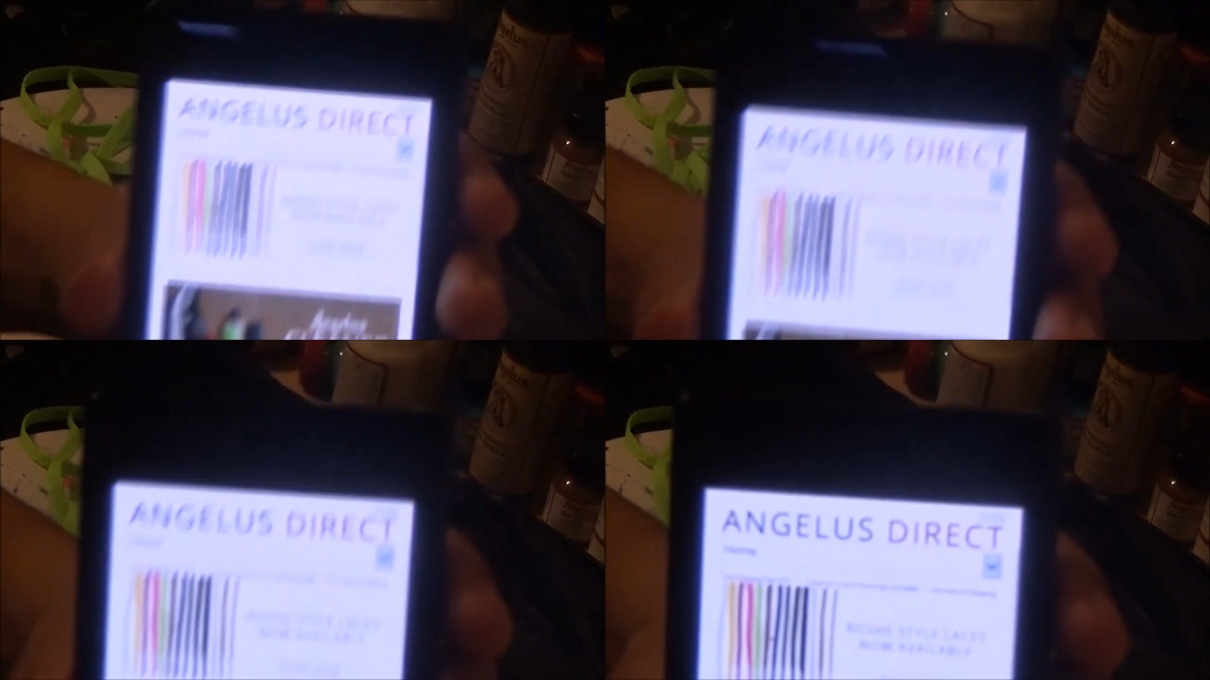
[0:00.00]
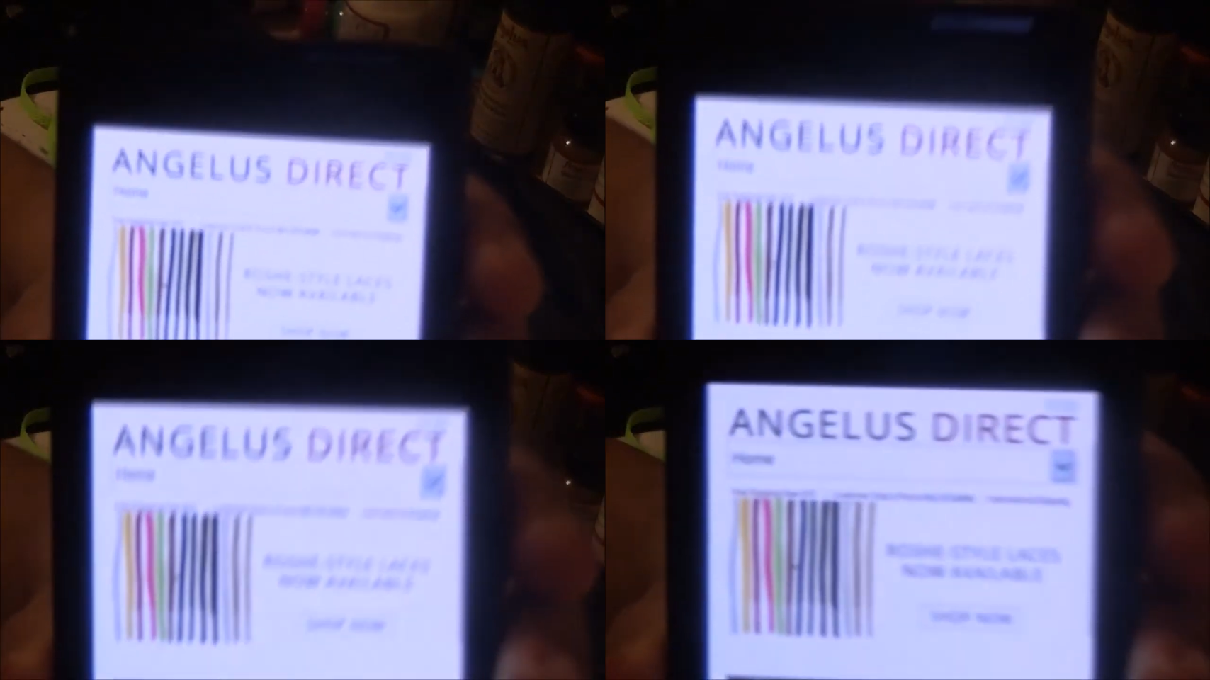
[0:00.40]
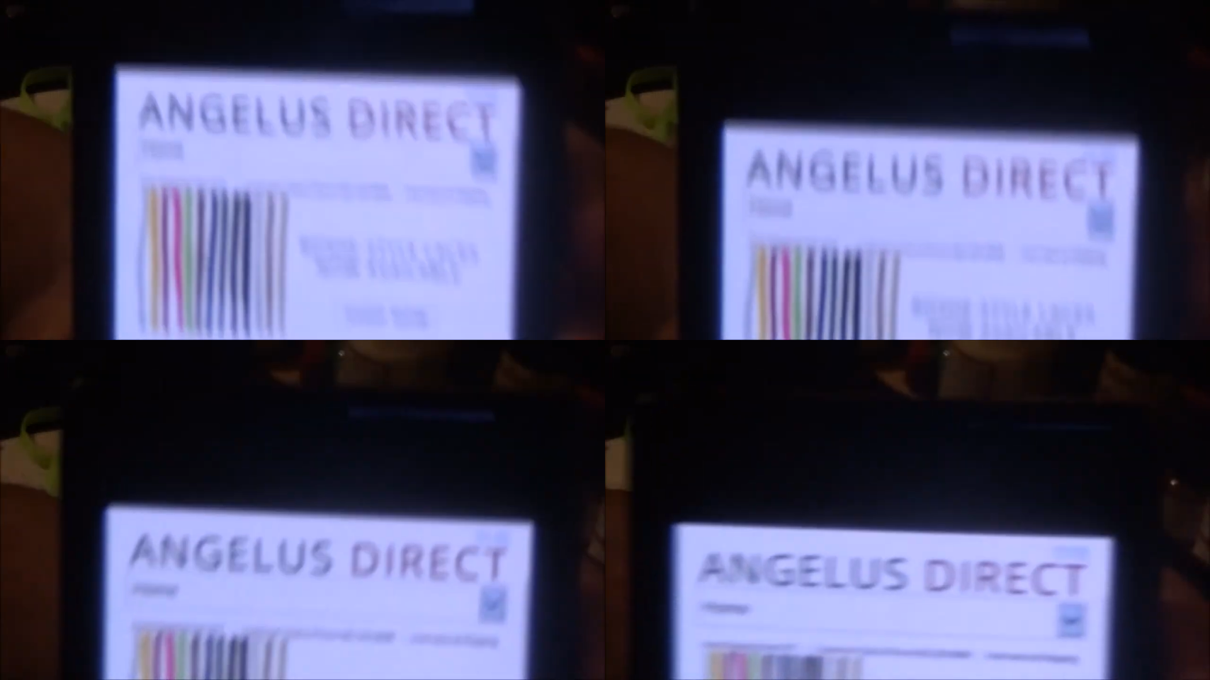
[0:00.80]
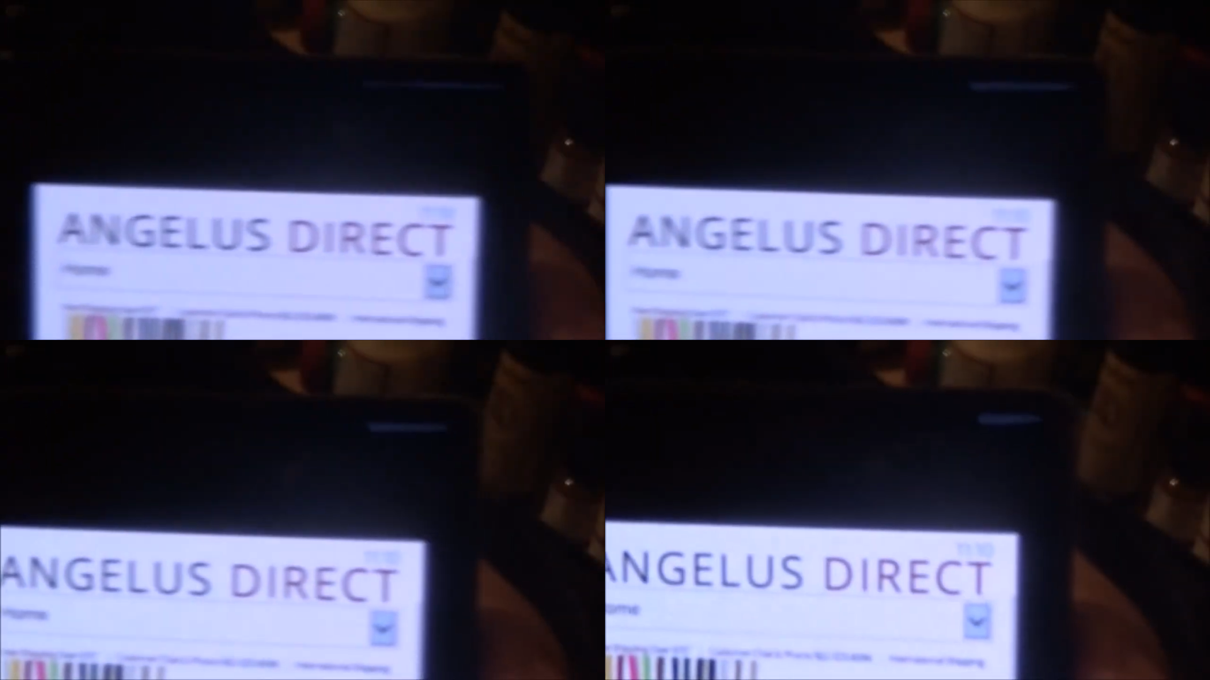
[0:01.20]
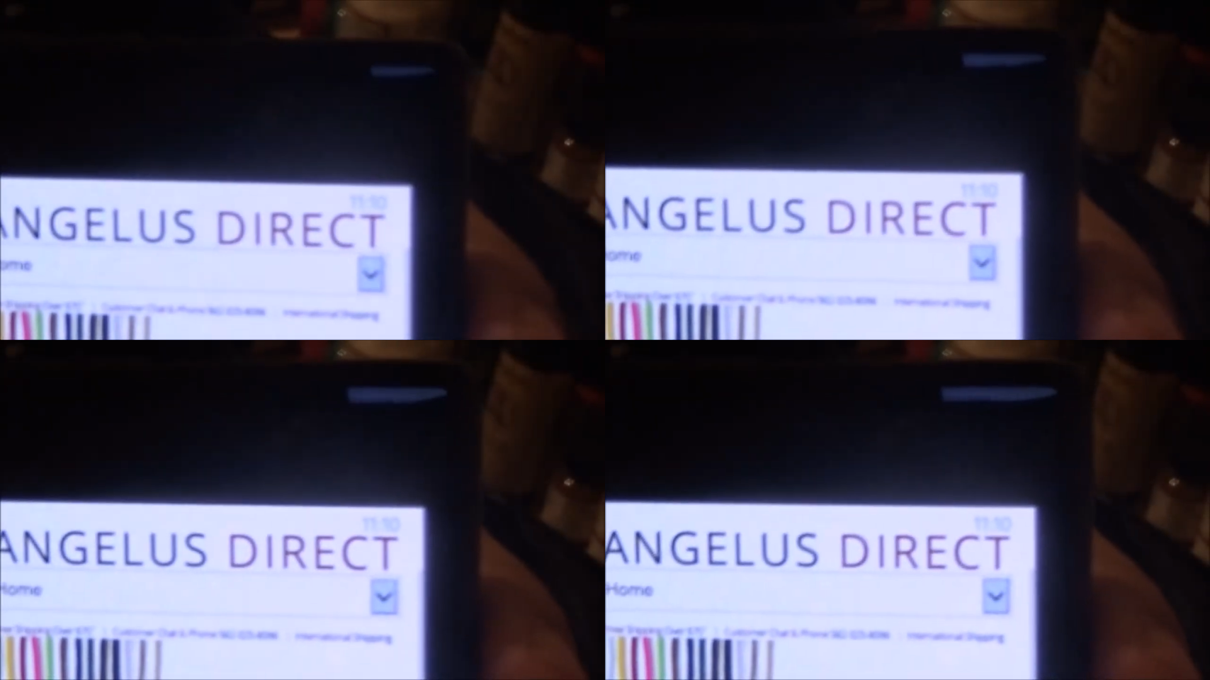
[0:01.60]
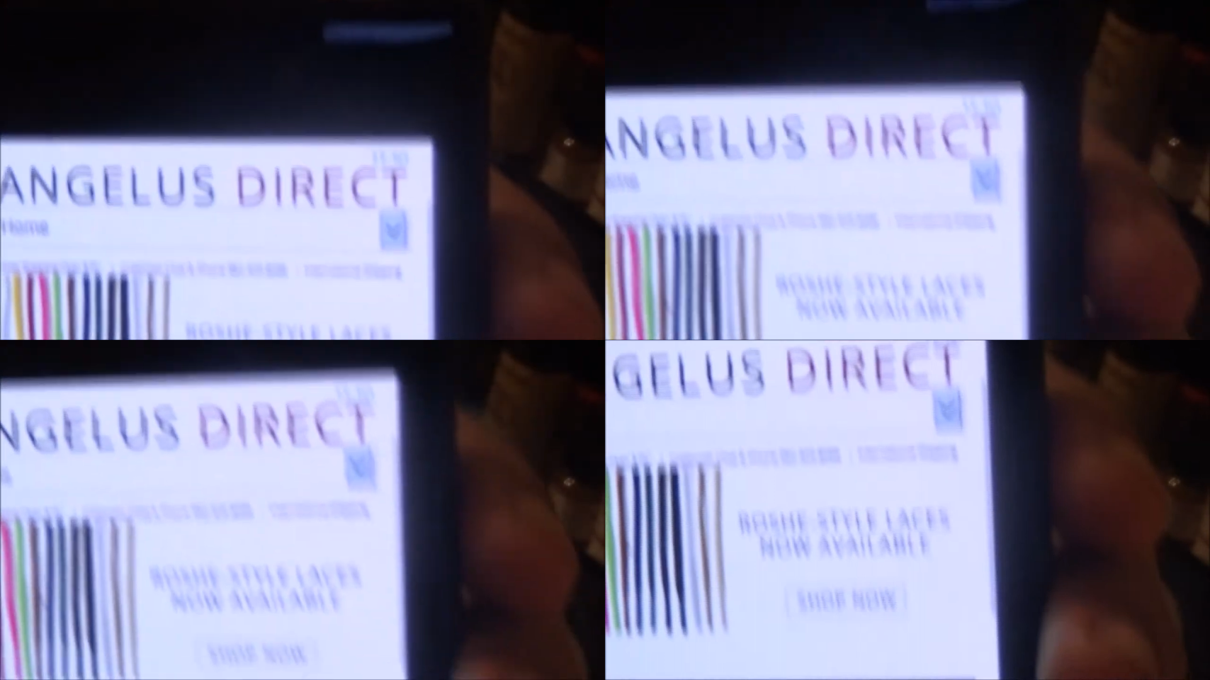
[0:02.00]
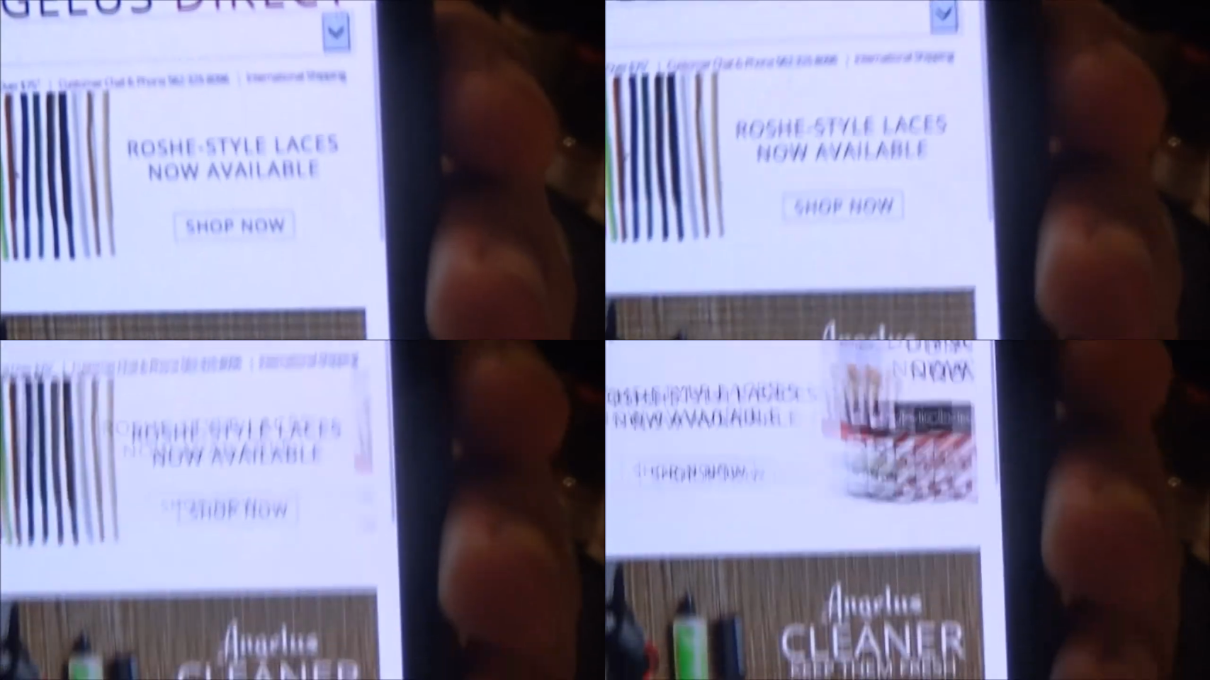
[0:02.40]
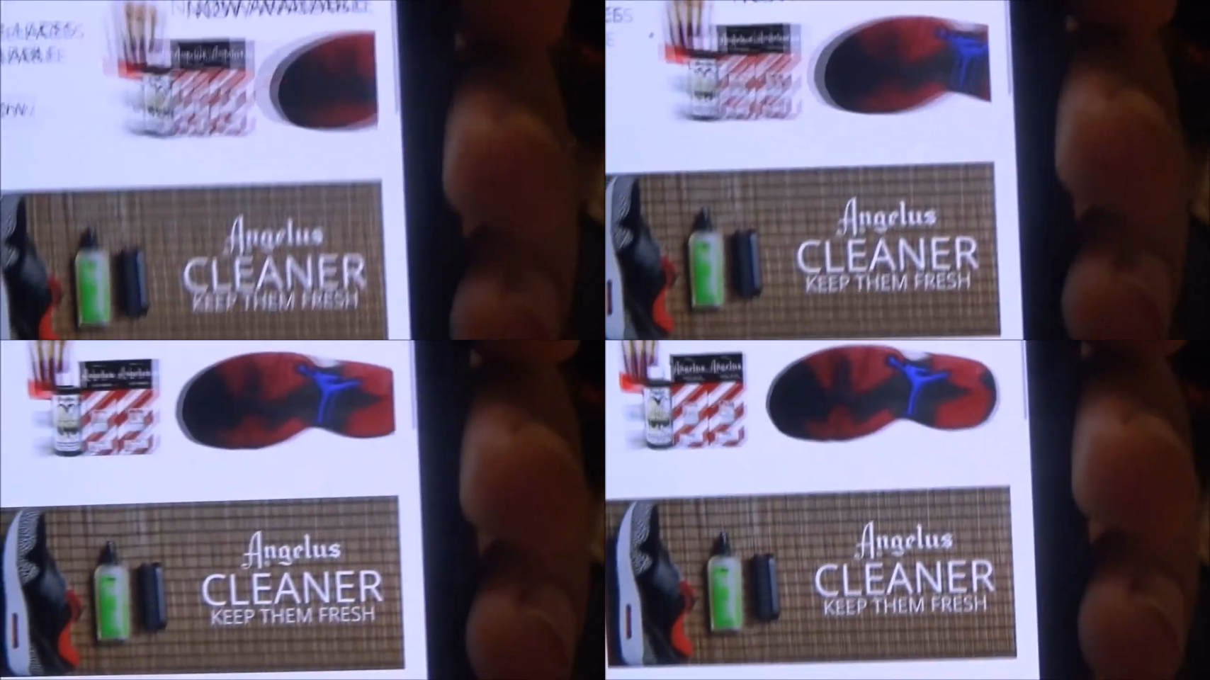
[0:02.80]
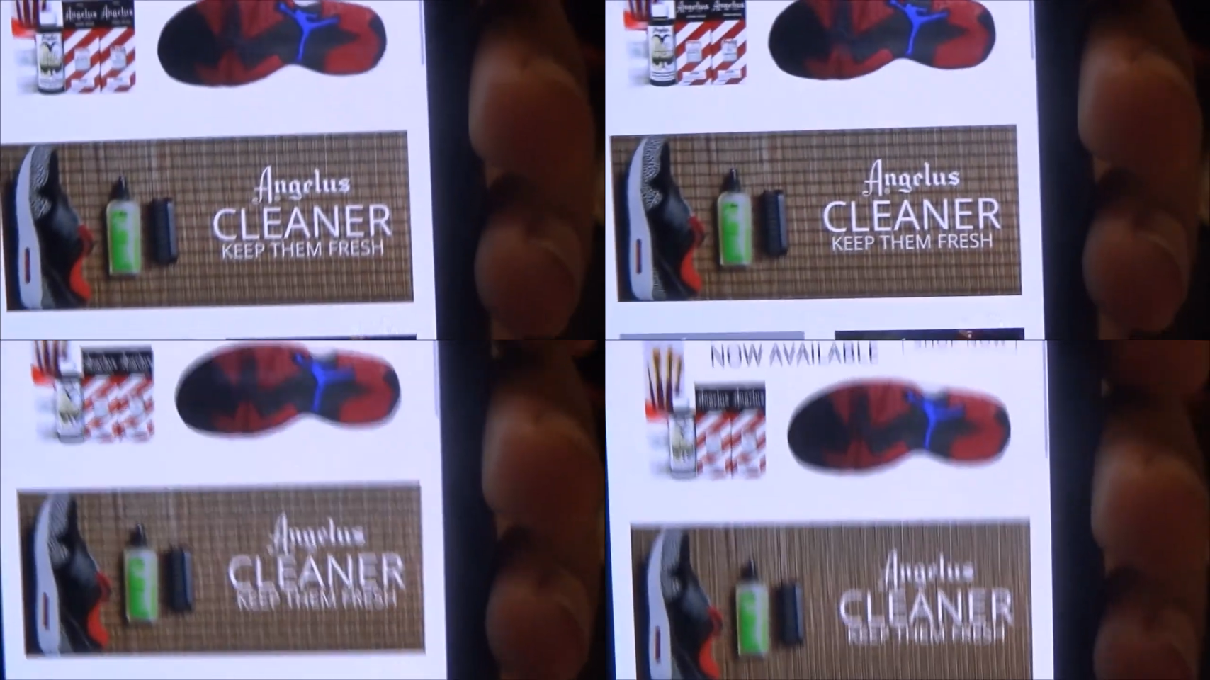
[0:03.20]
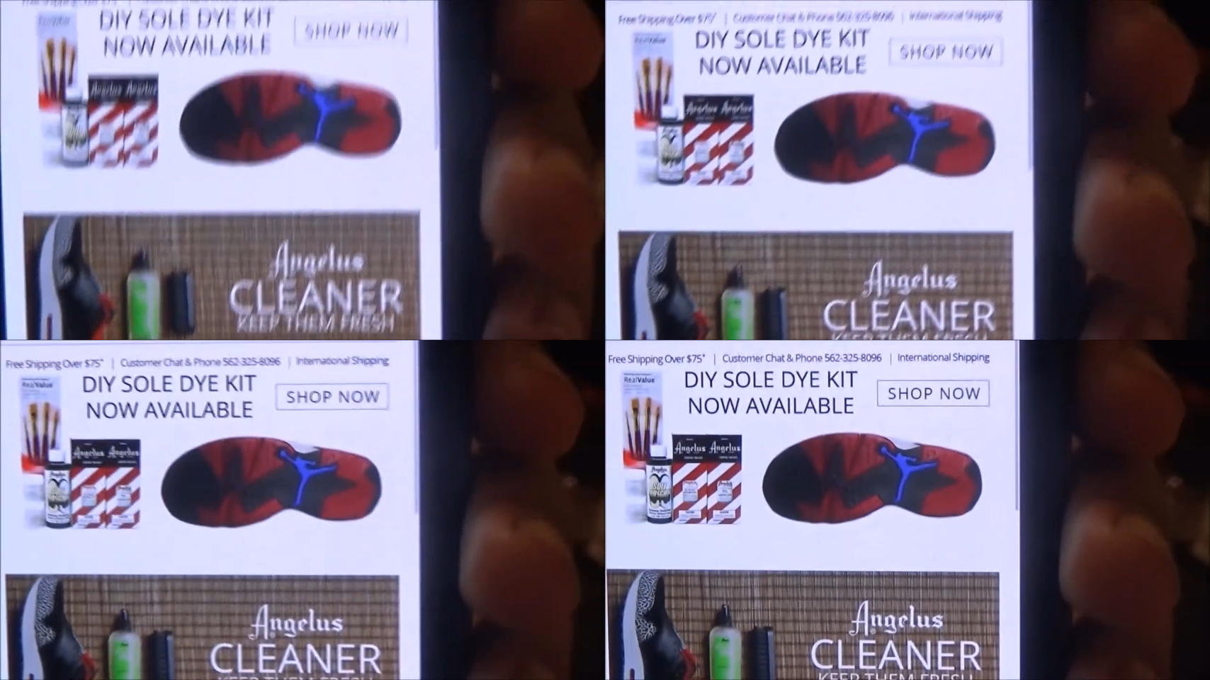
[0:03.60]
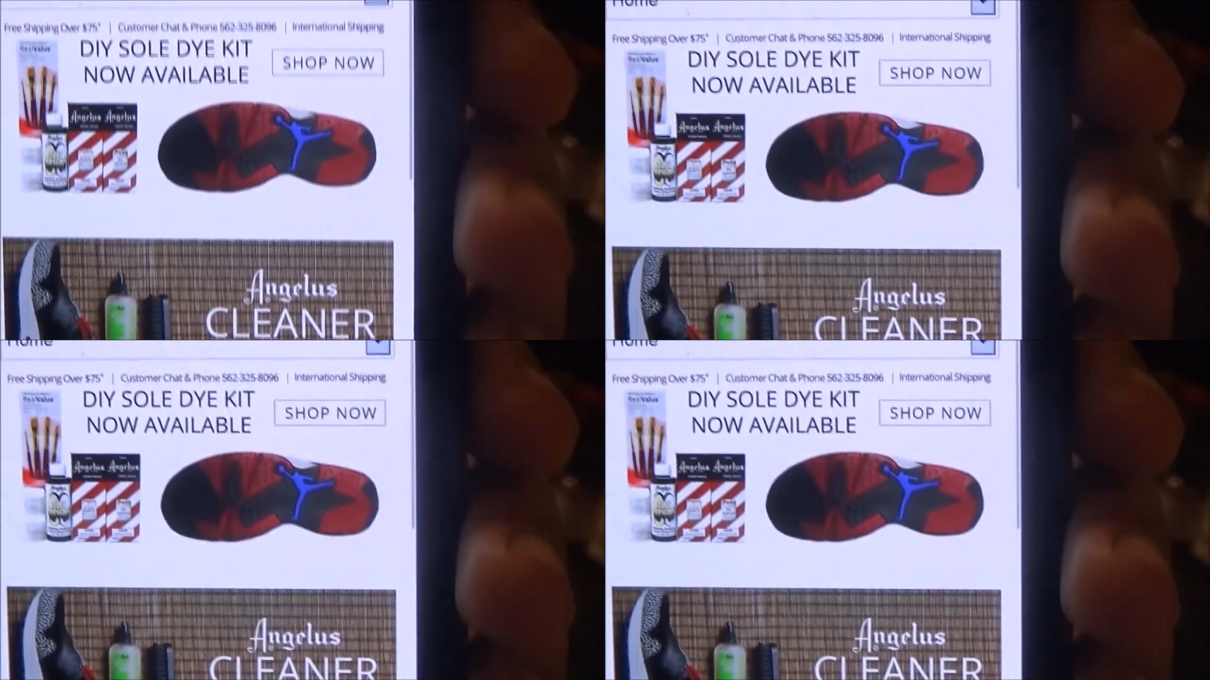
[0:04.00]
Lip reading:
Nobody's mouth can be seen.